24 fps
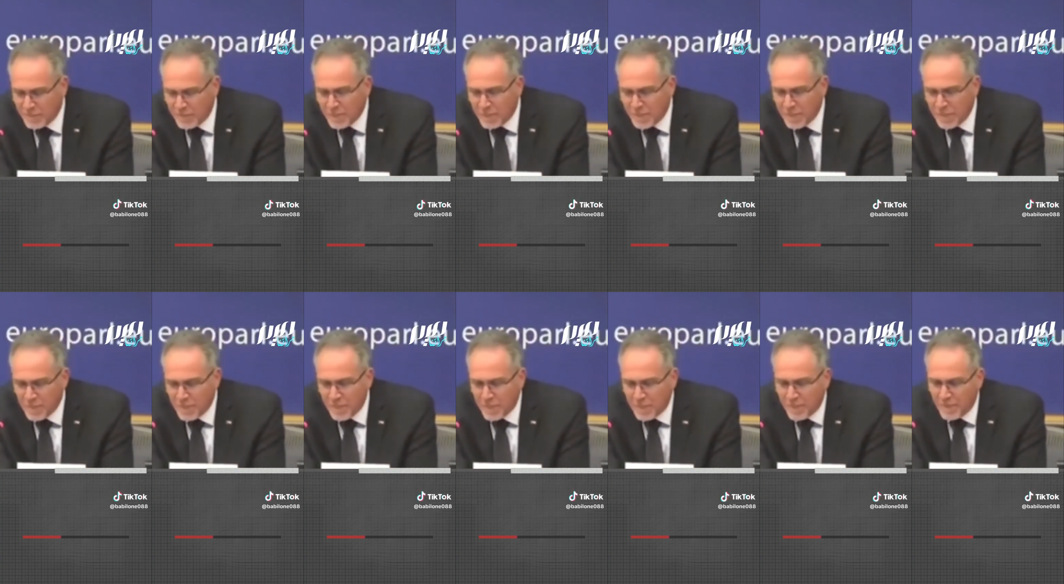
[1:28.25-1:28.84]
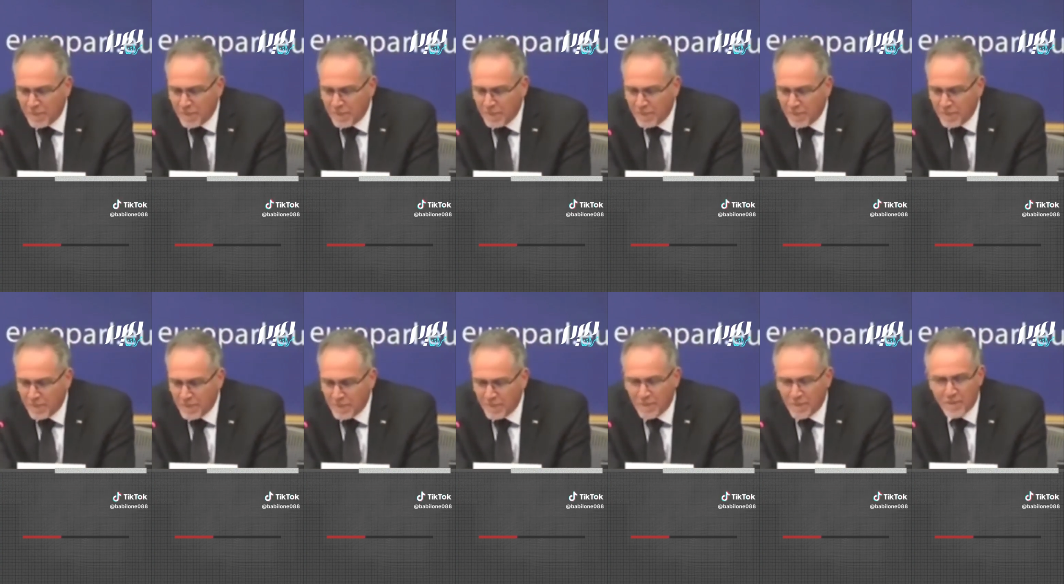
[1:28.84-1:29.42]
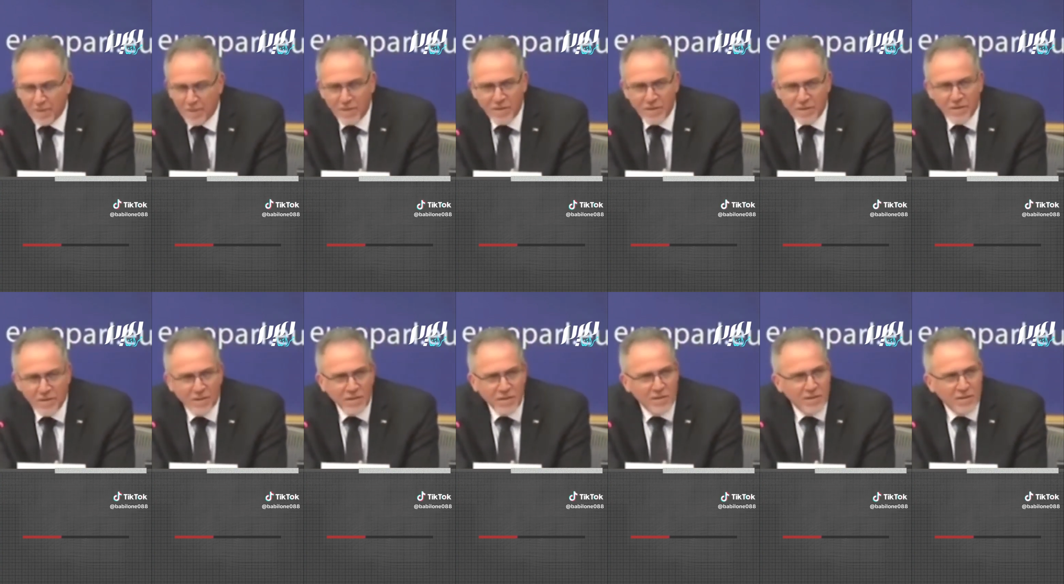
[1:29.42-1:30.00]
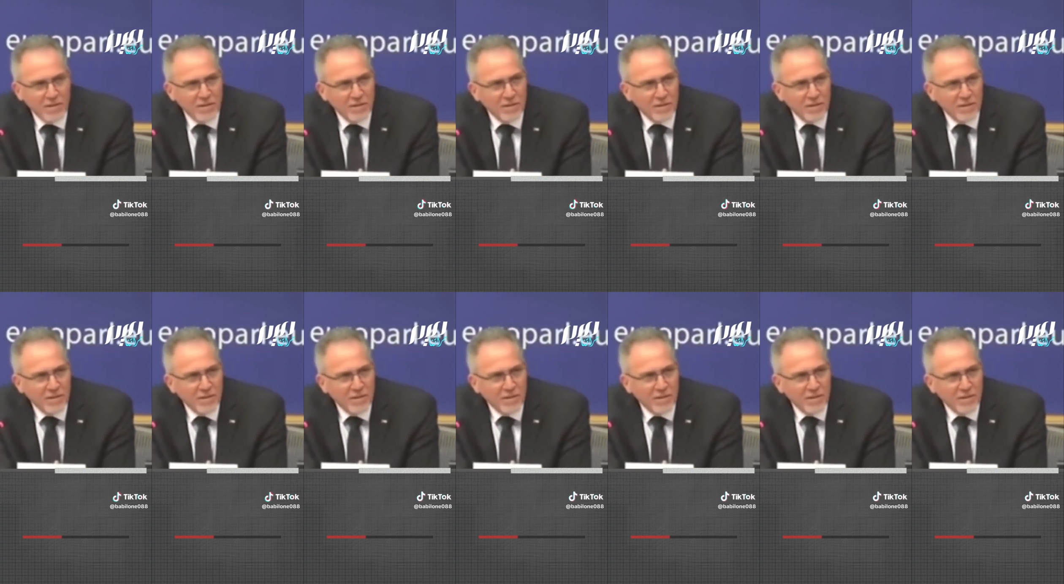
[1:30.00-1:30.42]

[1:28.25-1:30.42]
(no one is talking)